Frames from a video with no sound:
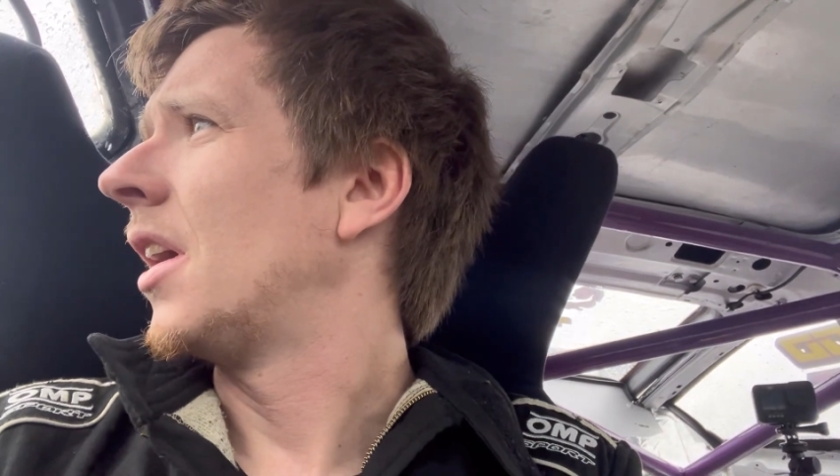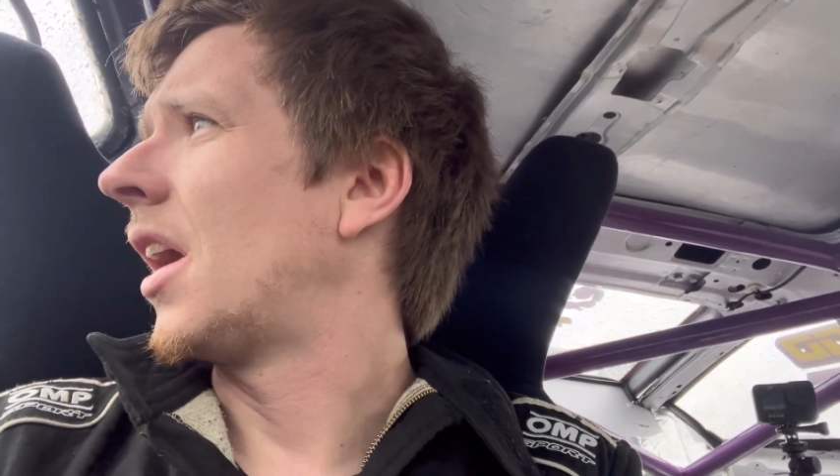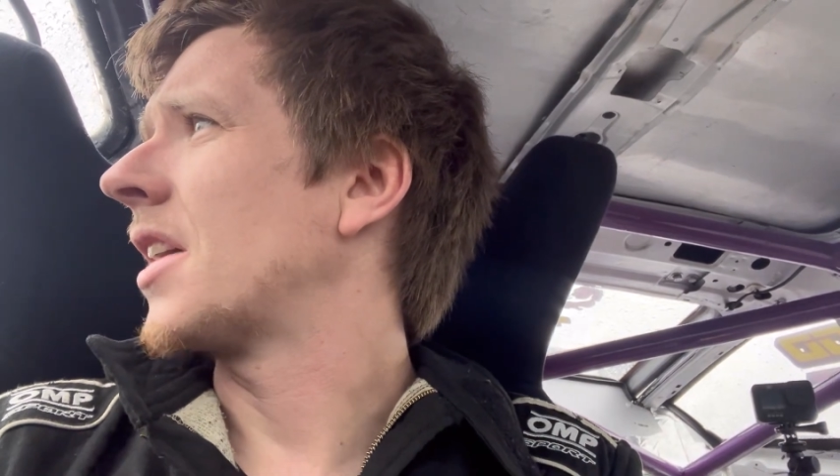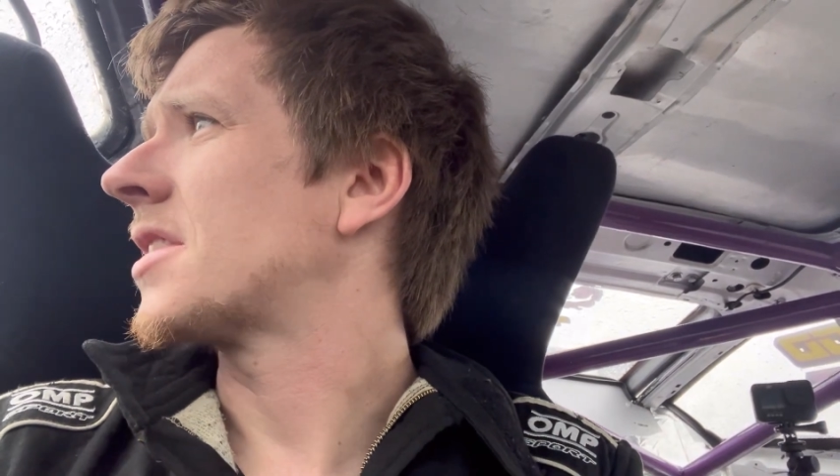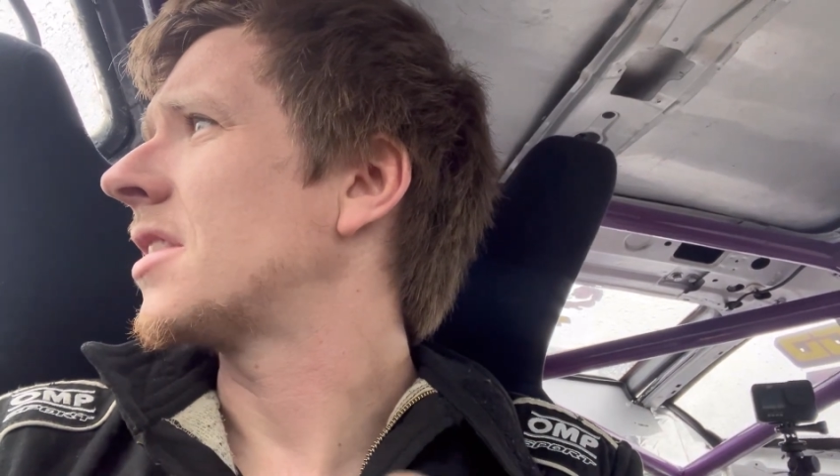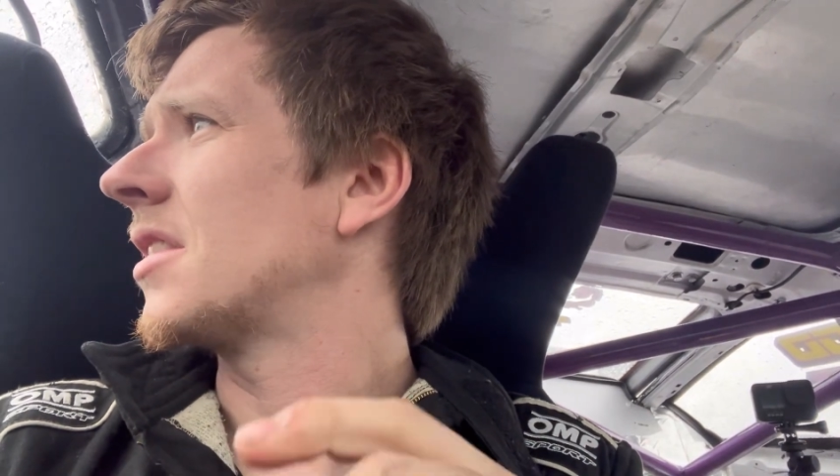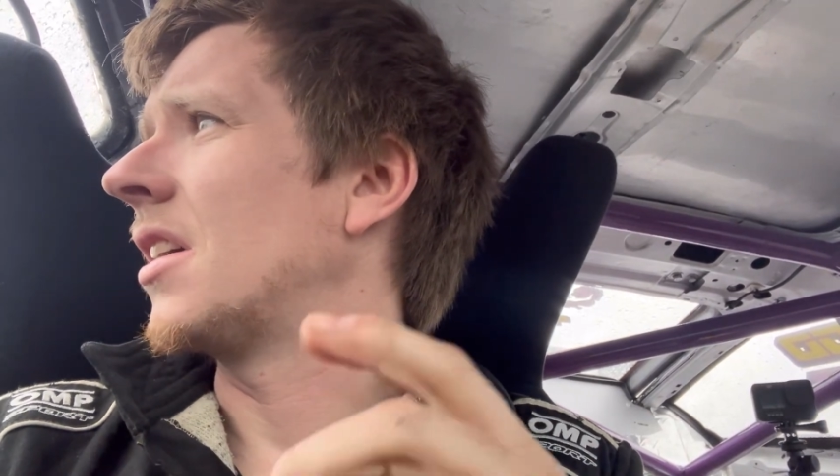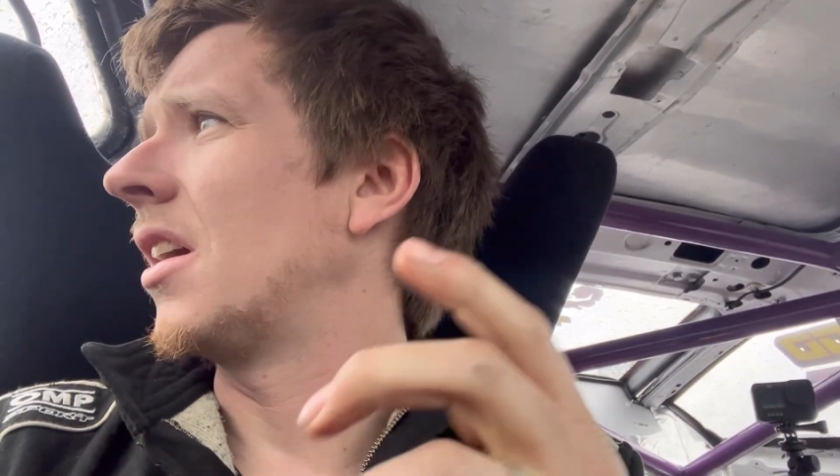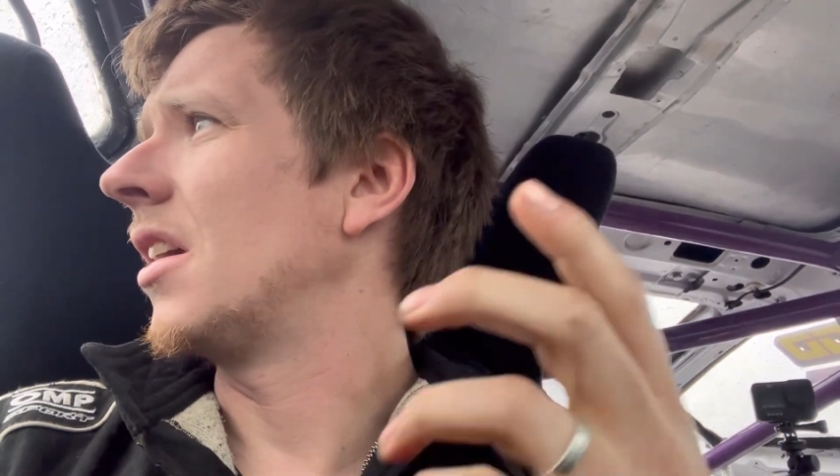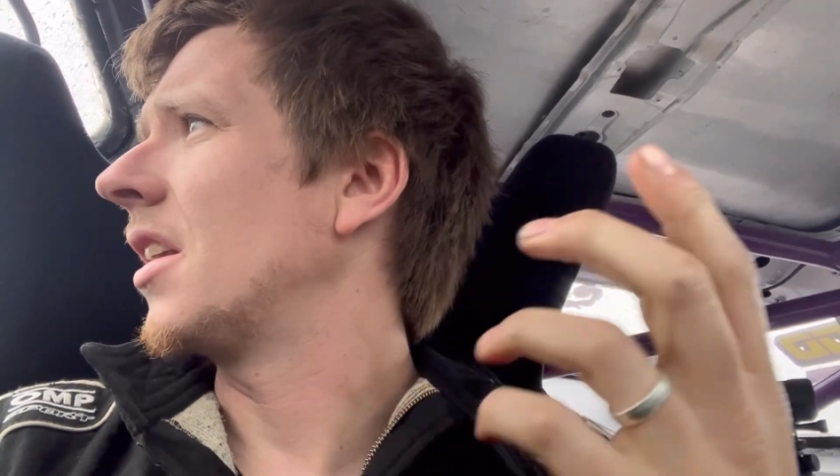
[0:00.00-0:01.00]
Like
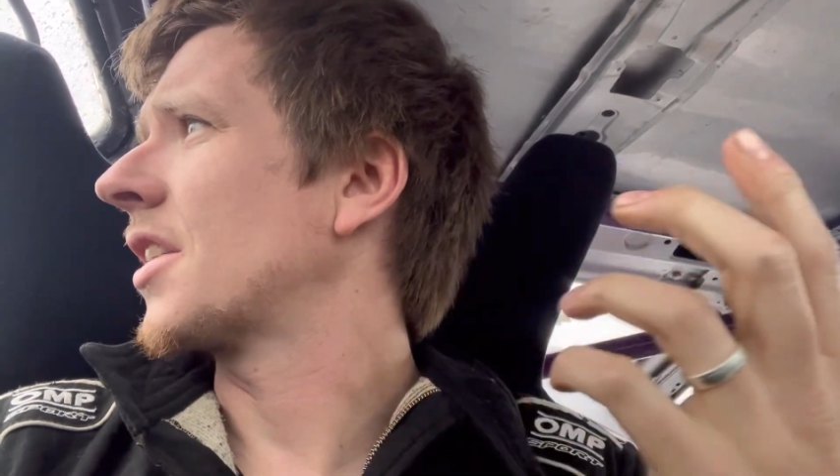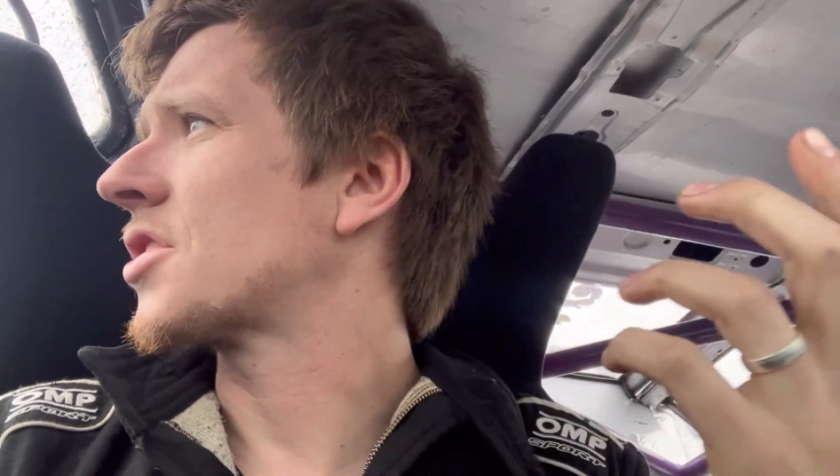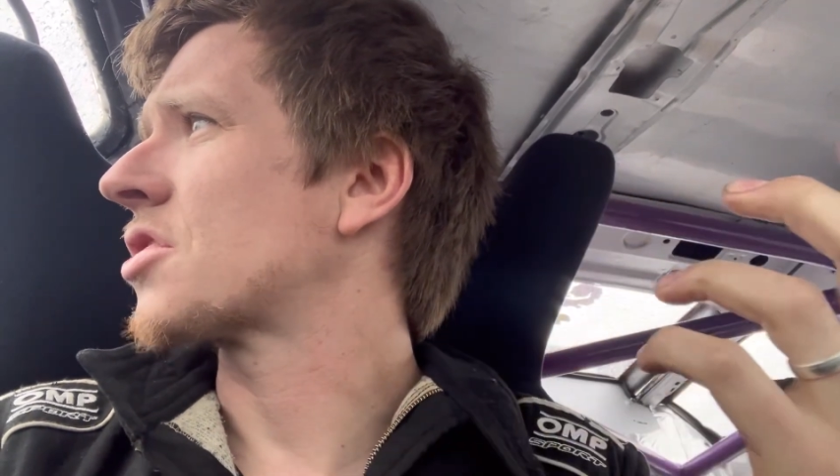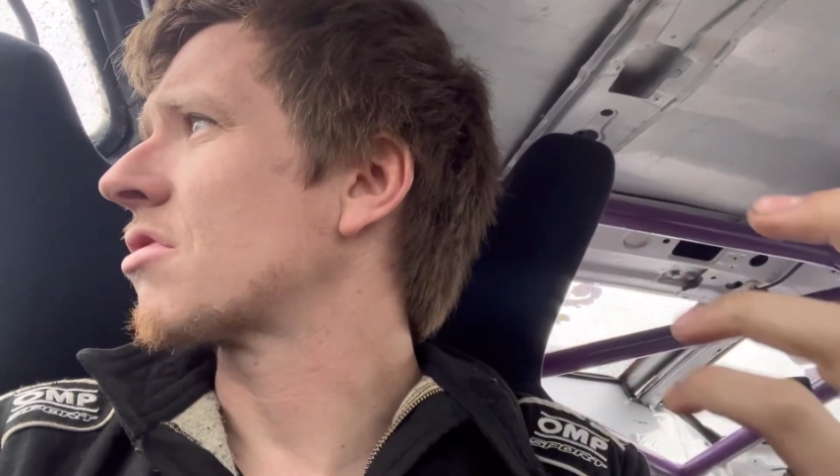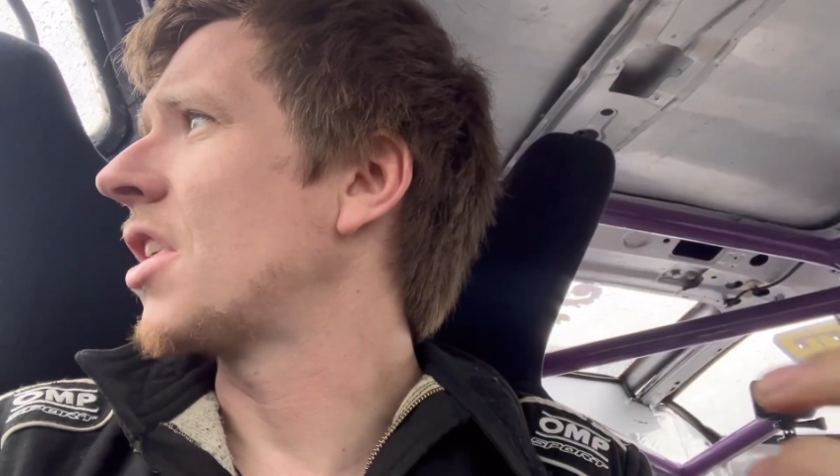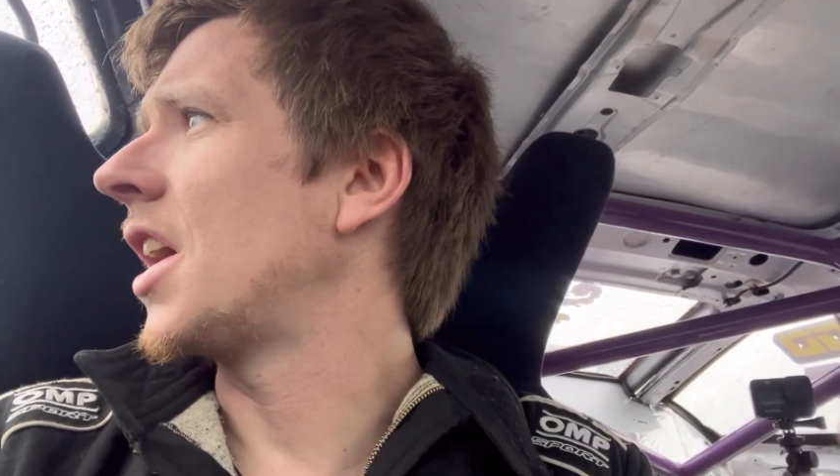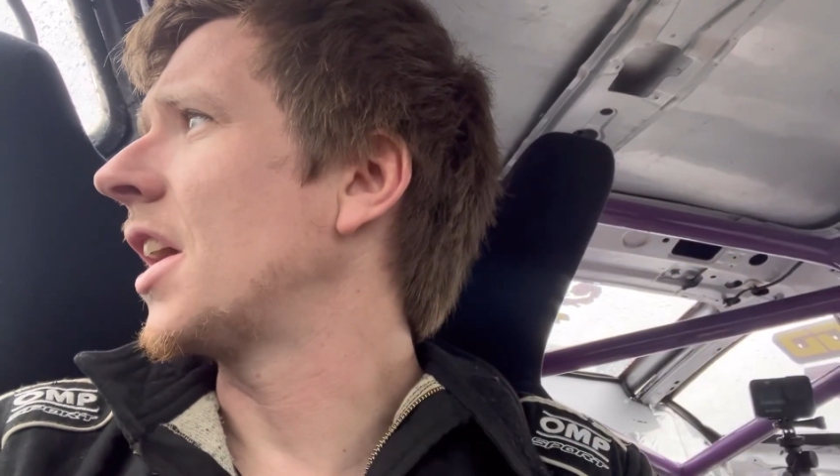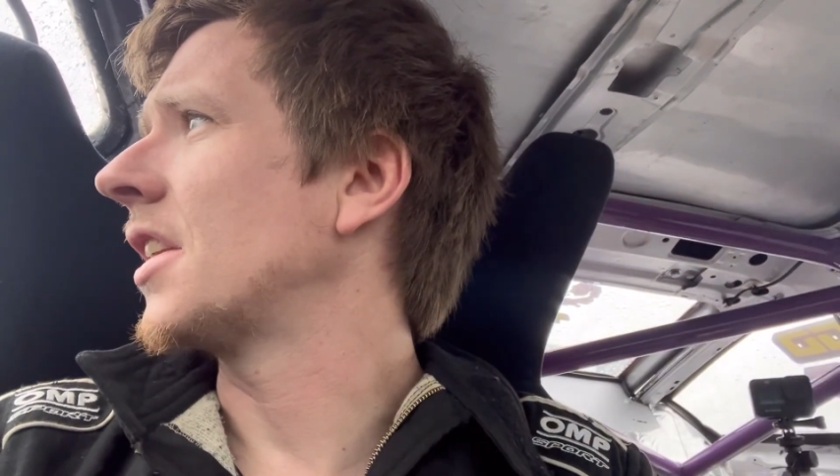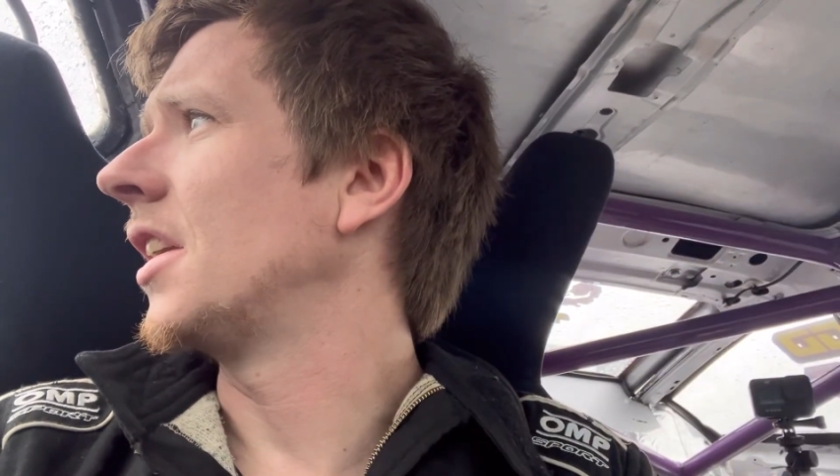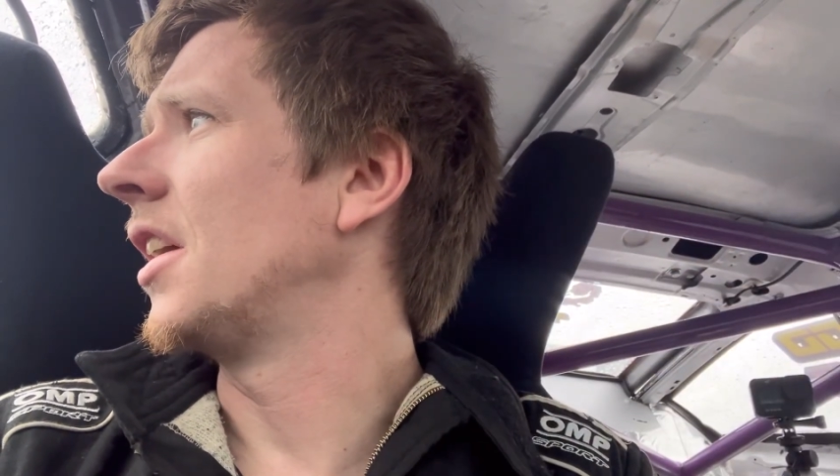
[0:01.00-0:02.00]

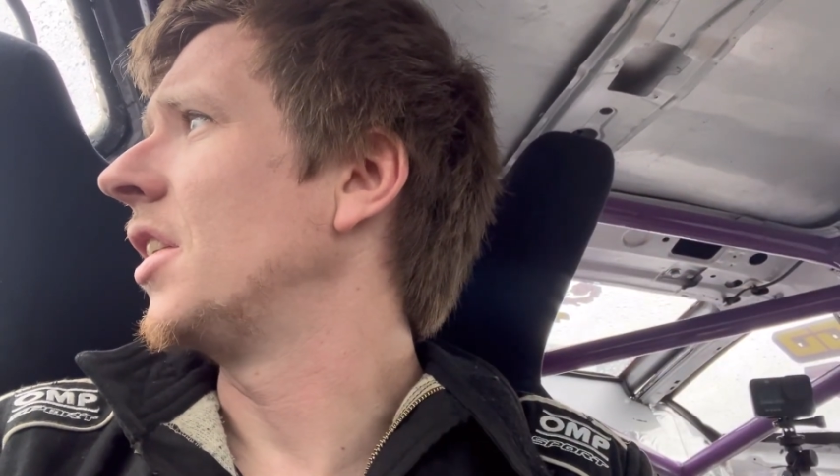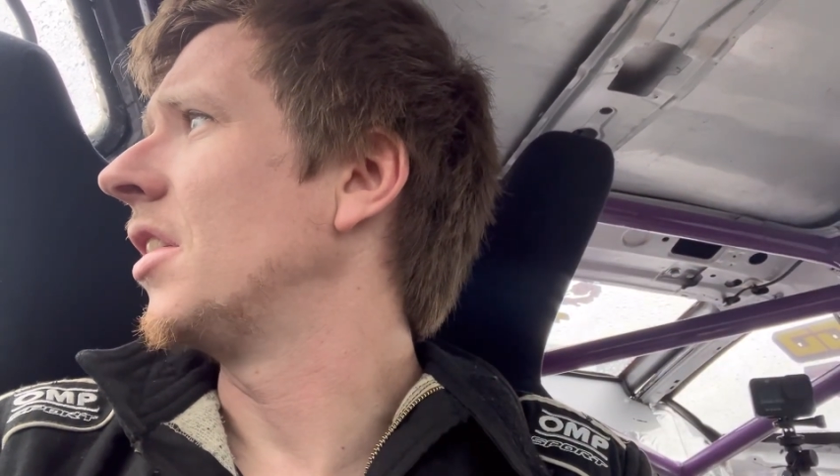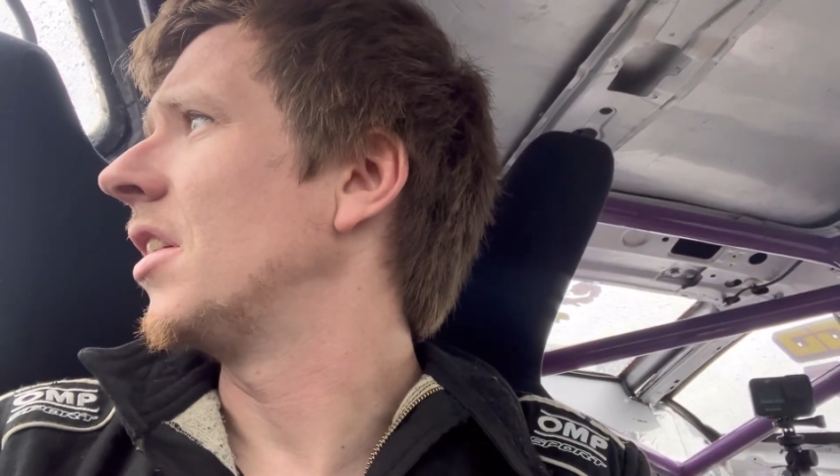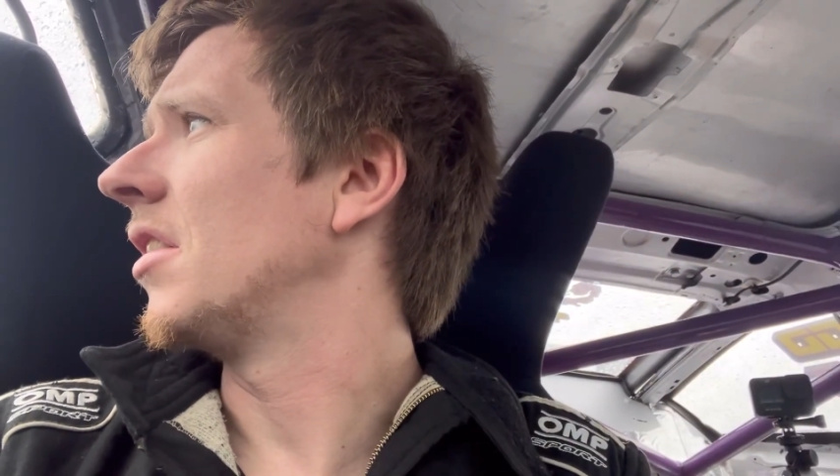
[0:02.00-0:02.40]
straightening,